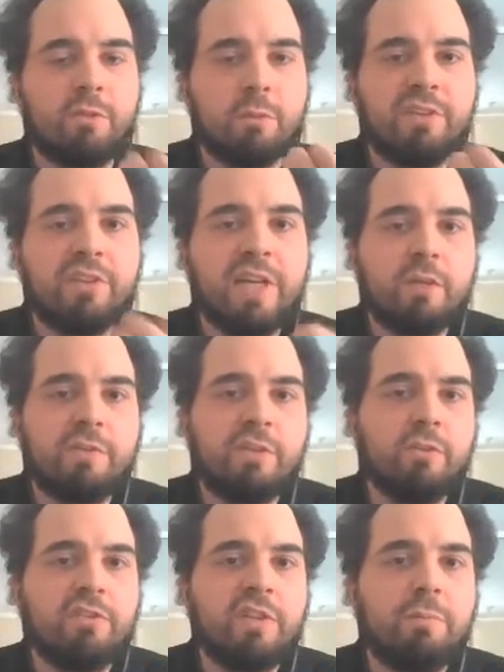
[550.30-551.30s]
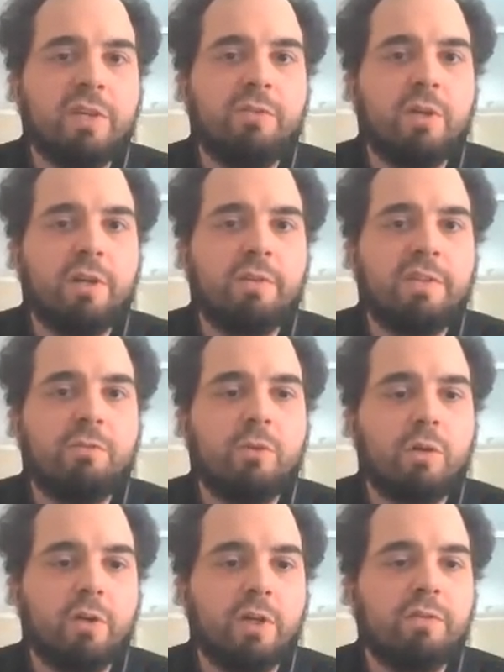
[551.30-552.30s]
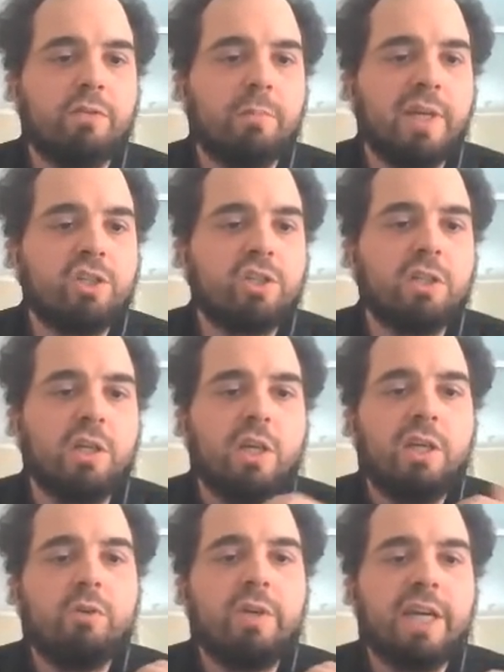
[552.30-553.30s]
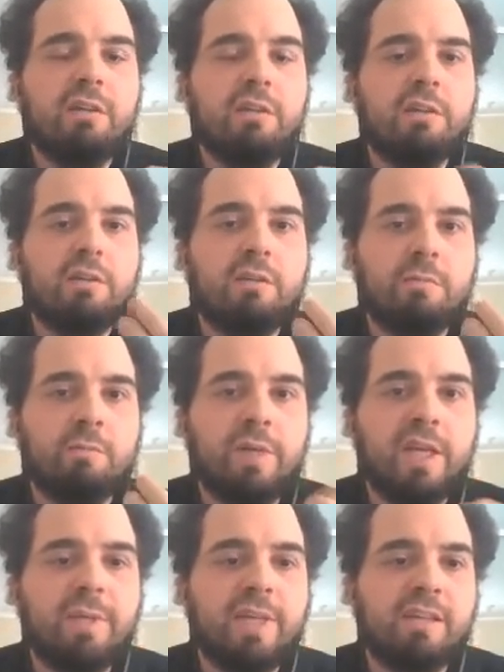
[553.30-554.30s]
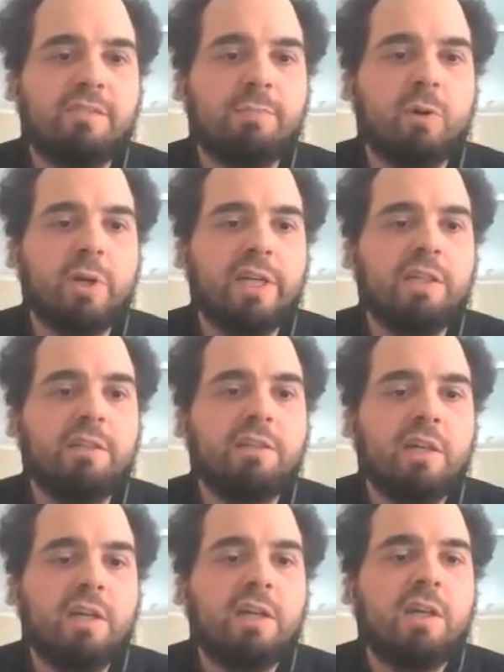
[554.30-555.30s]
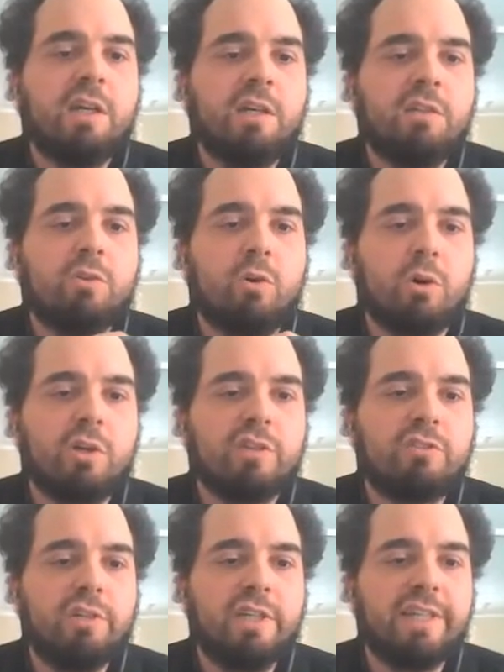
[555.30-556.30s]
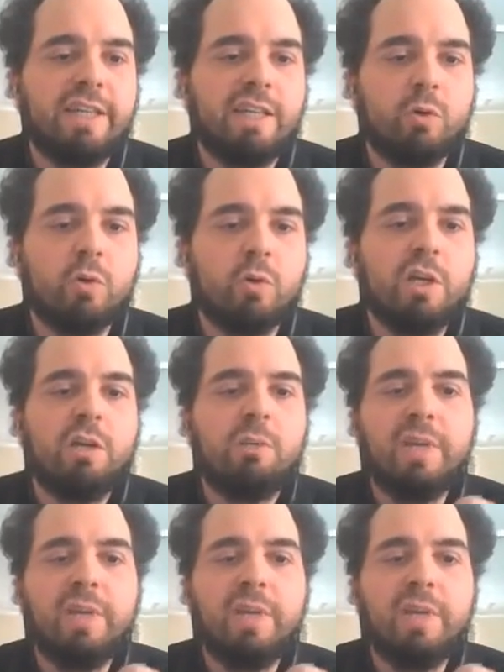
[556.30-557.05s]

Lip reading: From the side of the system, if you have the workflow information, you can maybe exploit it to orchestrate the I/O,